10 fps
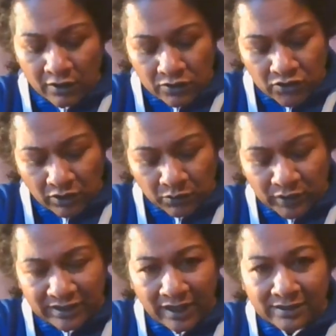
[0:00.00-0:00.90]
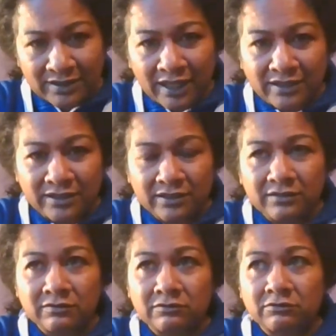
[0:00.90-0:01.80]
So with that said,
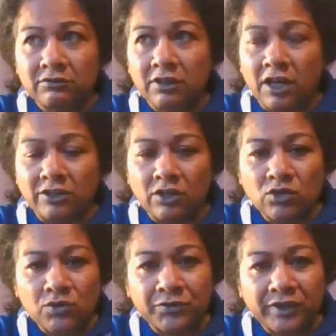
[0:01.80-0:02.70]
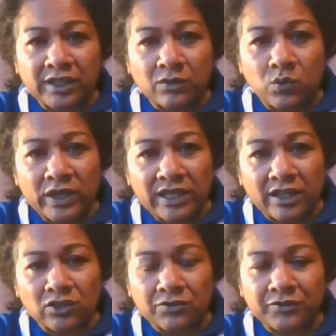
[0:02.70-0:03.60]
I know you're feeling weak
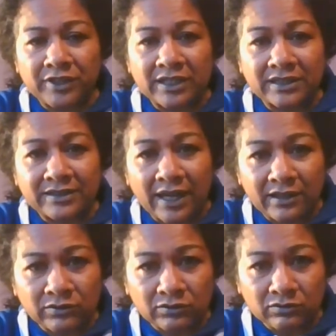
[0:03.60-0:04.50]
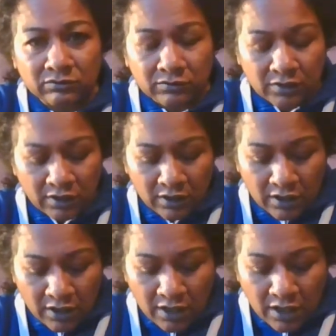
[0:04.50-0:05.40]
and you're feeling down,
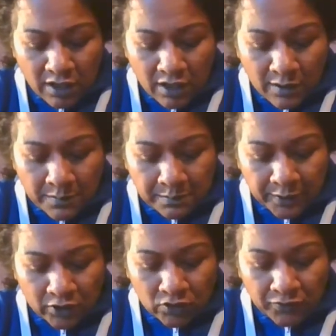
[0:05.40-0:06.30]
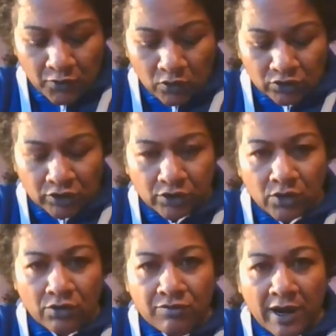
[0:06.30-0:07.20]
but you've got to
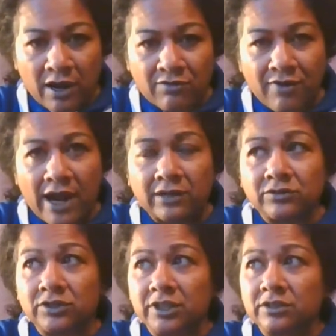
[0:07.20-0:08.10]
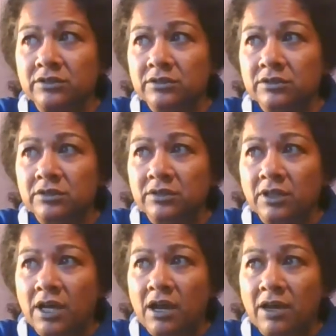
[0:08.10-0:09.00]
look ar around and
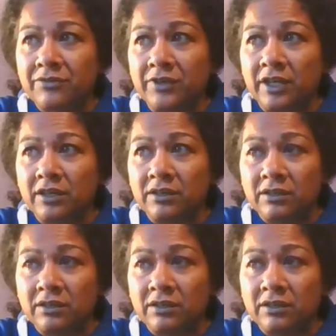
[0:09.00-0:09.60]
I think